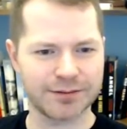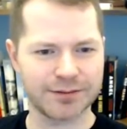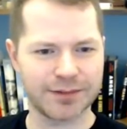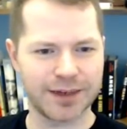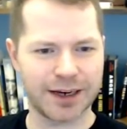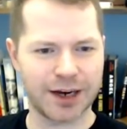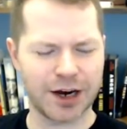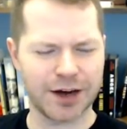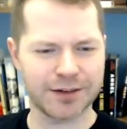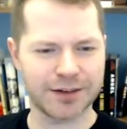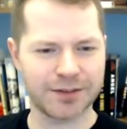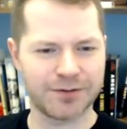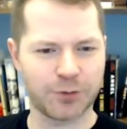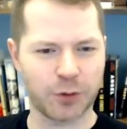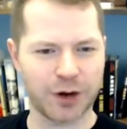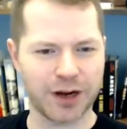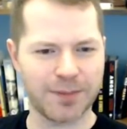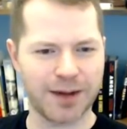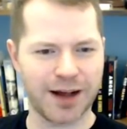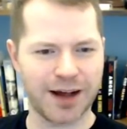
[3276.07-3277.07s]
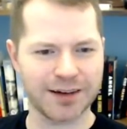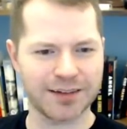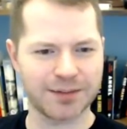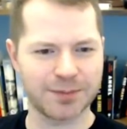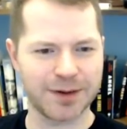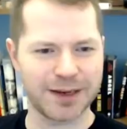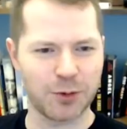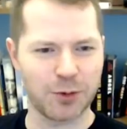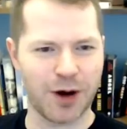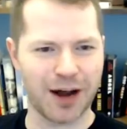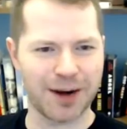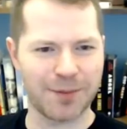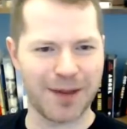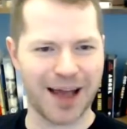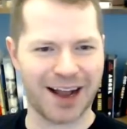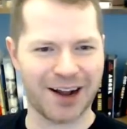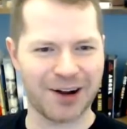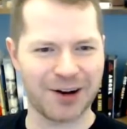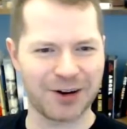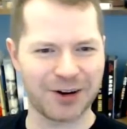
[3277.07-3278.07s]
It cost you 40 bucks, but you want it
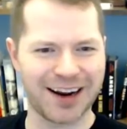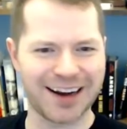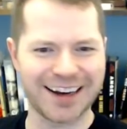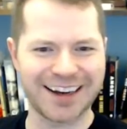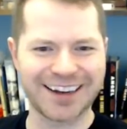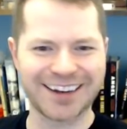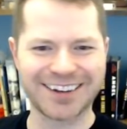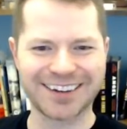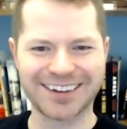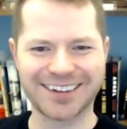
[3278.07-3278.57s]
back already.